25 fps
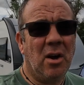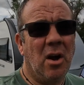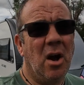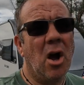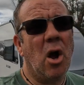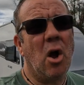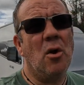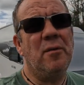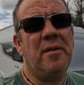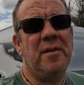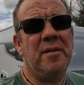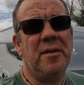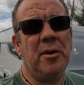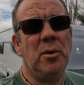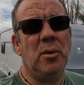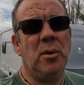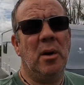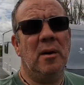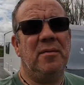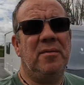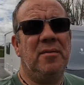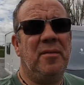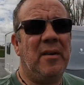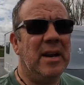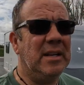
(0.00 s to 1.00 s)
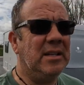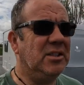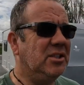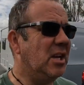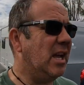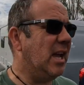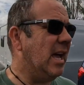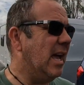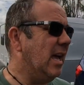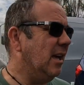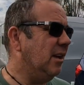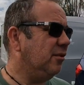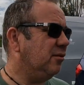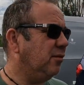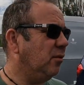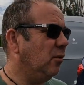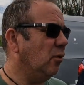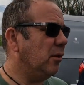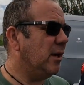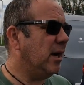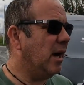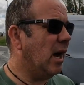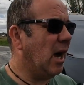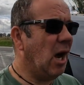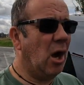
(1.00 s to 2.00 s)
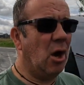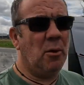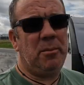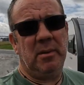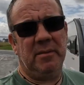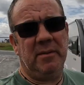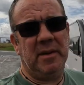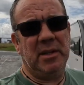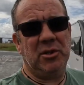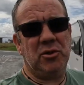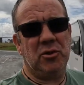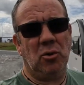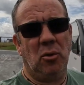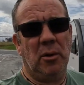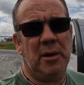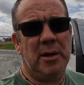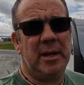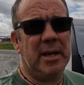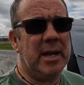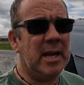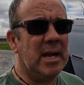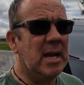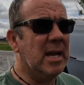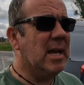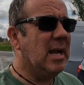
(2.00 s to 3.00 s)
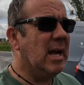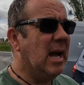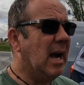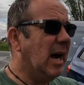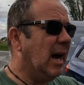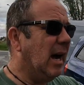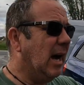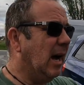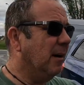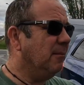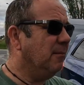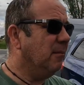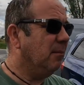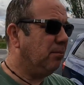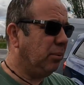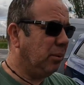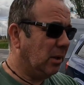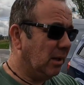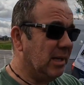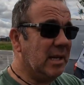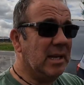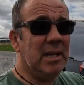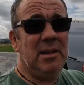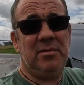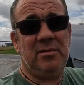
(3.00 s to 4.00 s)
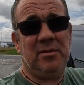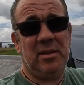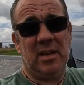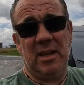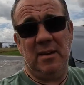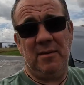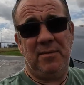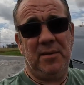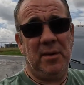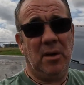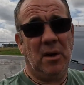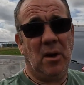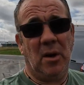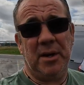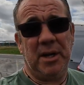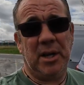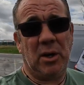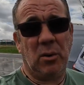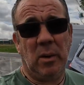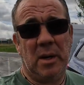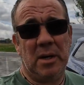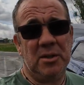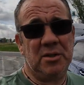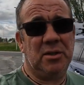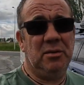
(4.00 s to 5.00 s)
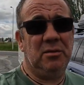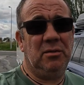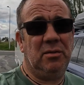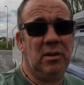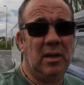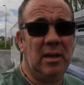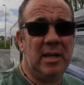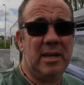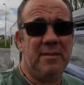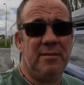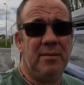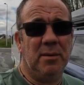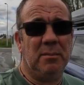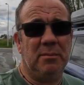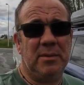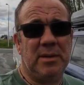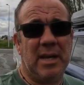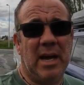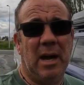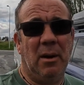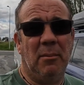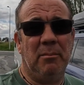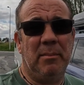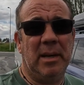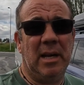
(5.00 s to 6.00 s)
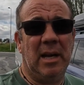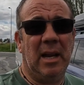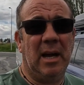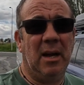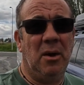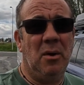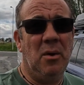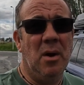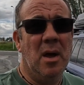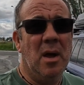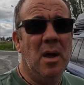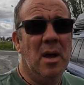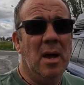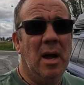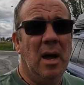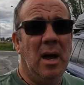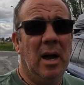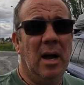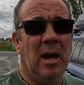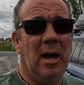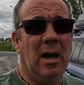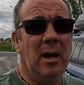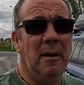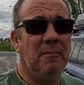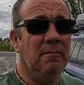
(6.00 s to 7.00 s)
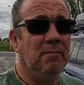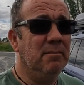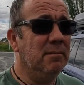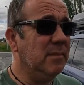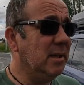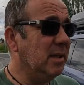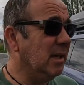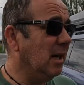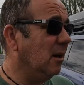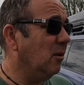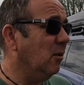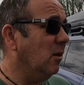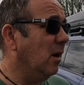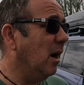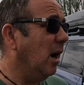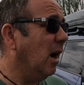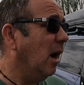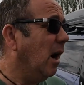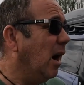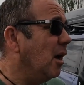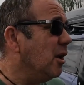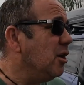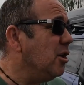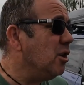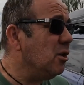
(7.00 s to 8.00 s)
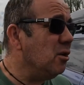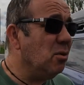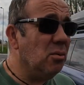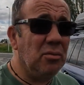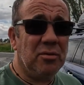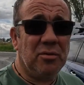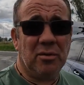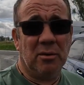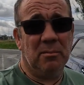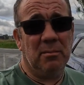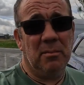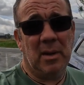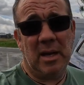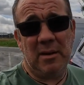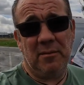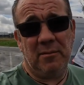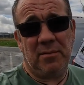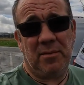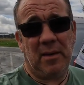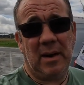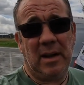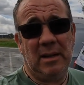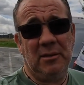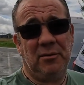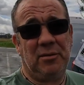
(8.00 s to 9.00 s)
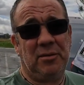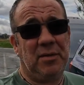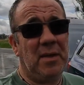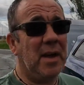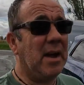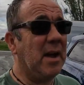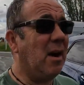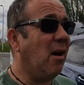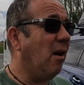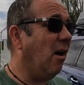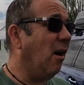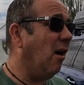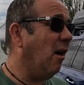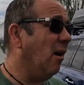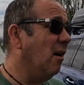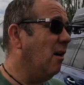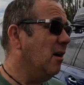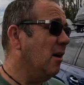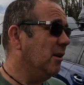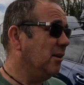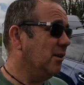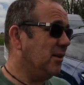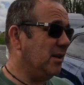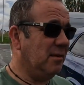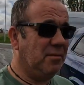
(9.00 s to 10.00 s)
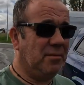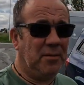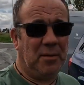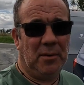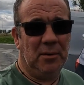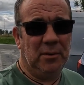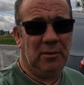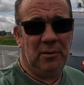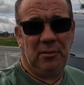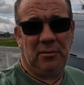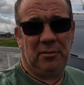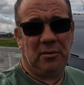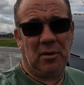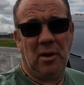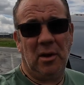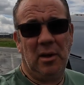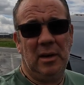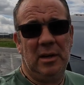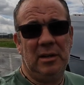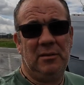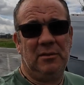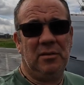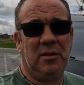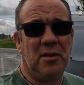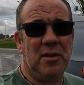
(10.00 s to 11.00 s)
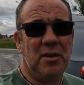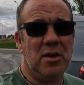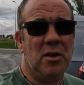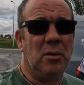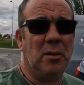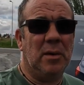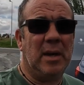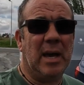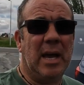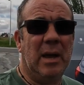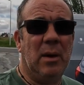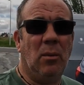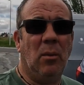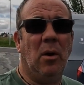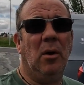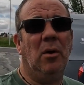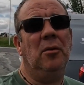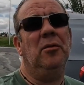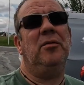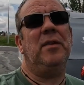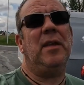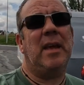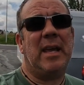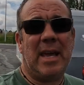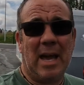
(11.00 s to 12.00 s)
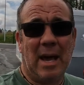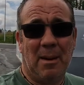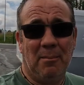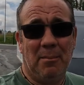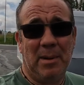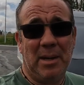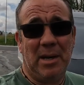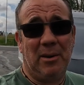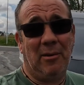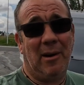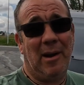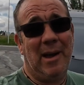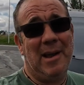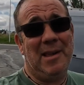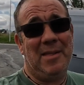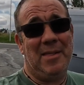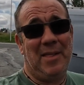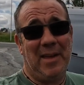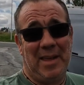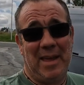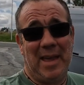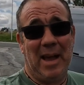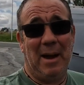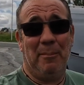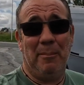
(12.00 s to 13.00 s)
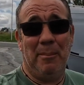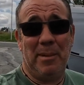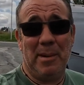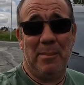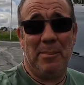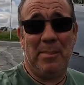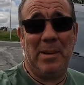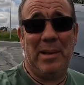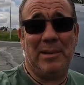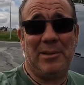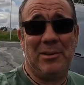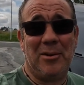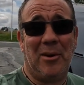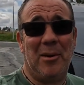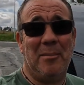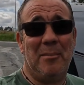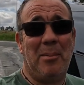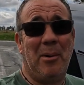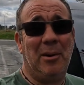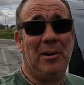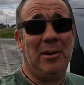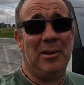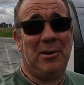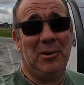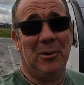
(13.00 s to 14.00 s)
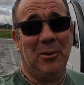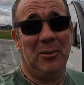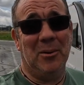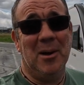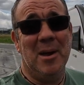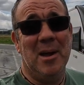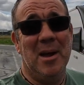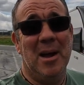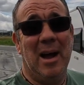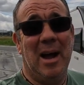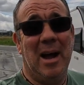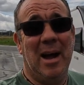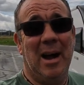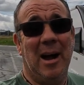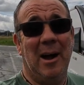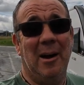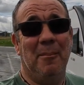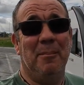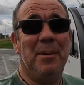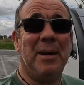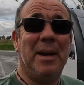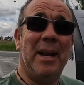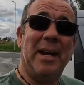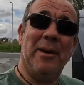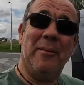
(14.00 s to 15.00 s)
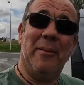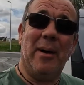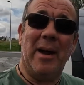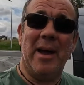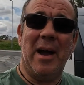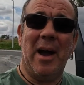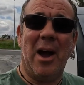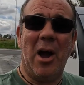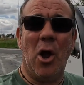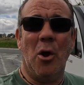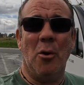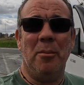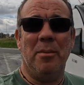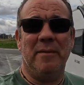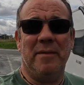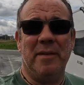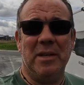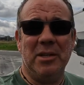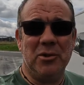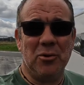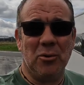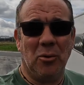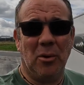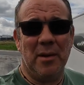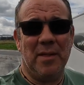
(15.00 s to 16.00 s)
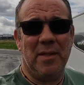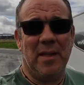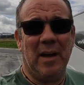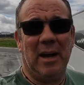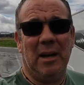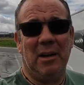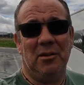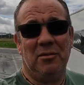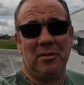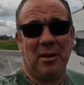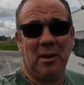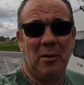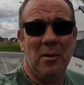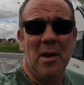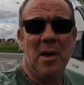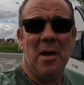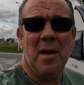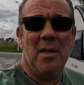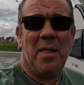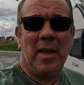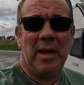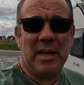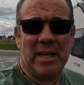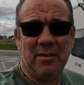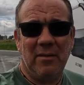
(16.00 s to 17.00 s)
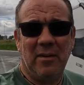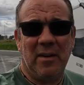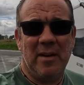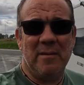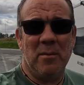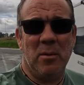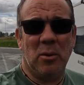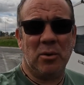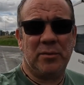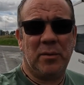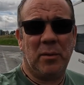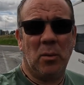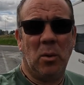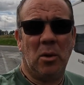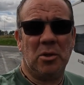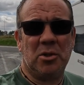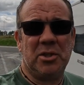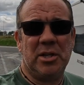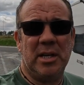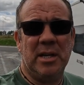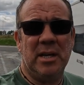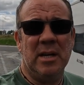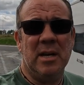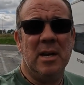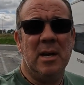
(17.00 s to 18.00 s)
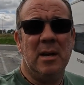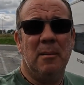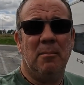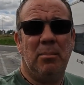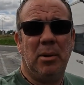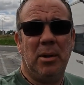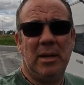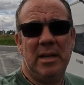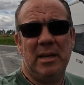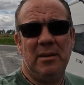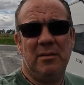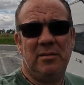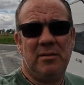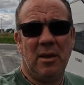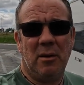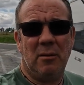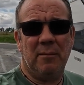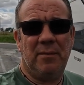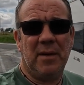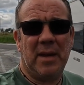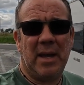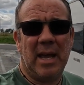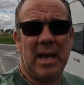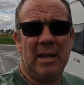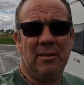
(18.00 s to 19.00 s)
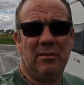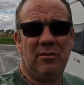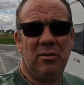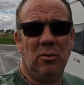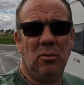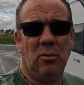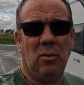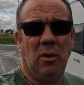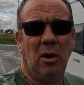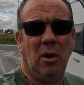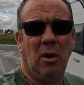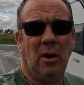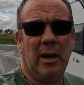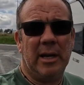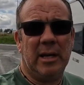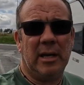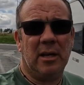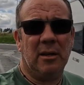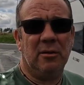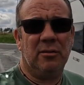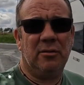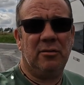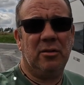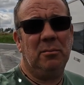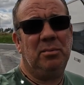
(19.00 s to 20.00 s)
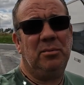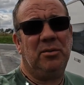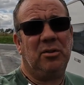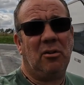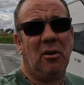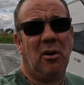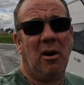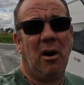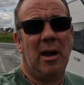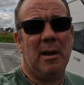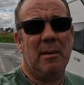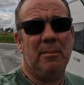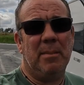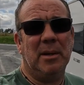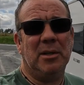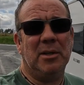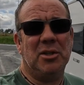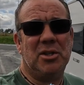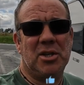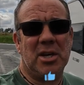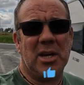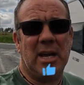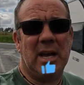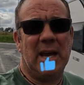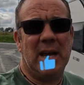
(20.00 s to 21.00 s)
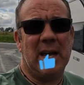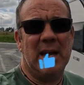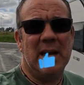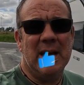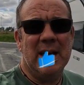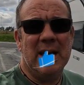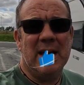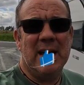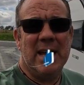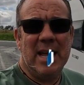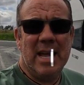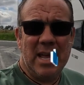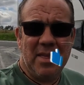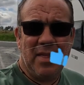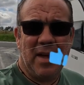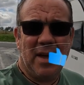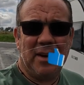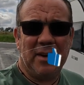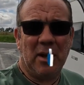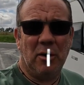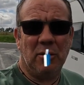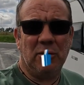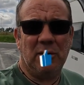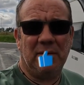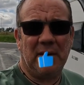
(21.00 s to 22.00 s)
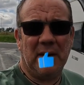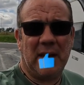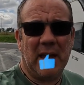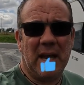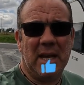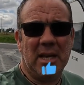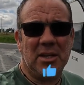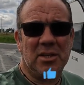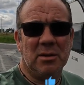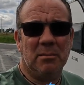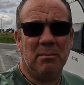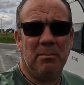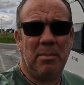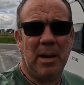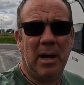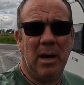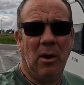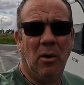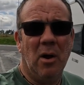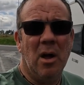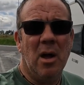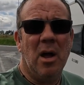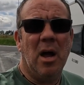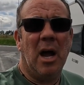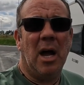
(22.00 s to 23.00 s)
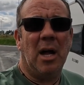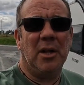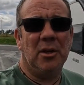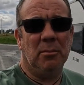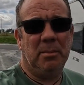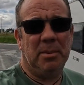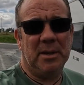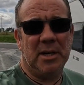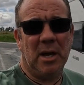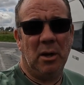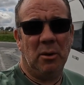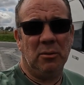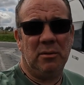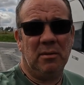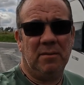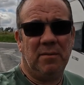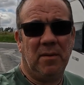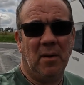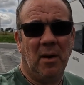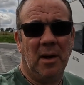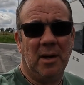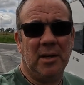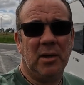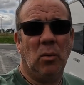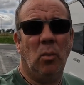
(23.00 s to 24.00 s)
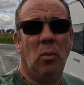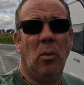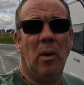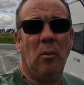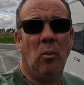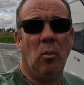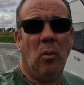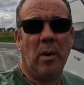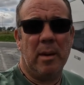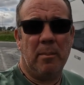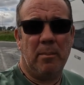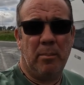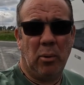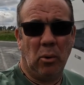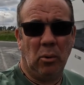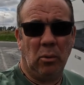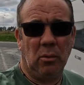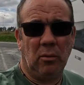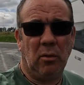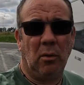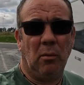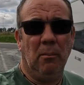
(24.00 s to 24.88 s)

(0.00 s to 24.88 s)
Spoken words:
our overview of French airs for you. I hope you've enjoyed it. Please, if you've got any questions, leave them down below. You know, use them in France. They are different, certainly, to the UK ones. They can be great. They can be a bit diabolical. But anyway, I hope you've enjoyed that. So thank you very much for watching. Please don't forget to like, subscribe and share. Hit that notification bell and you'll be notified when we put